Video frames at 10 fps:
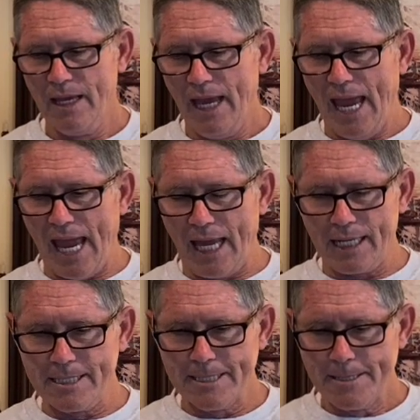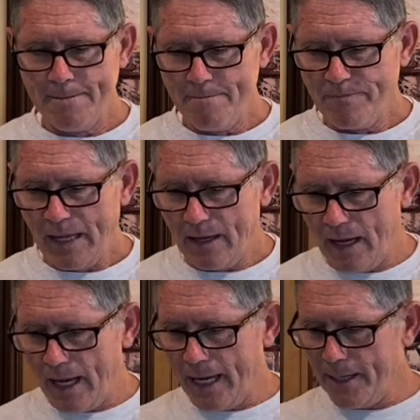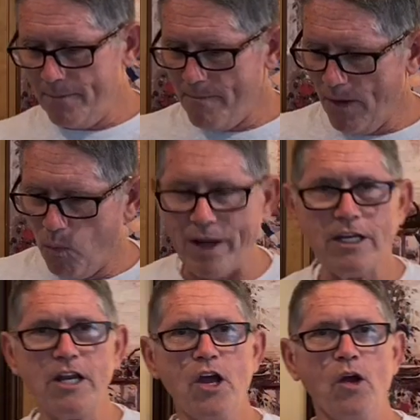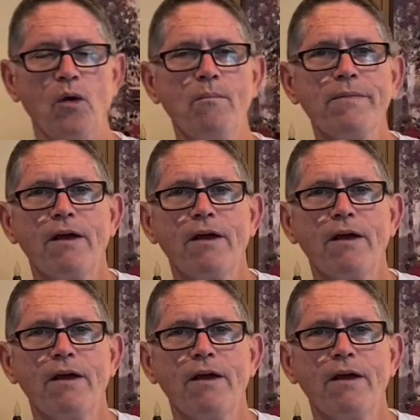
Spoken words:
And when you do,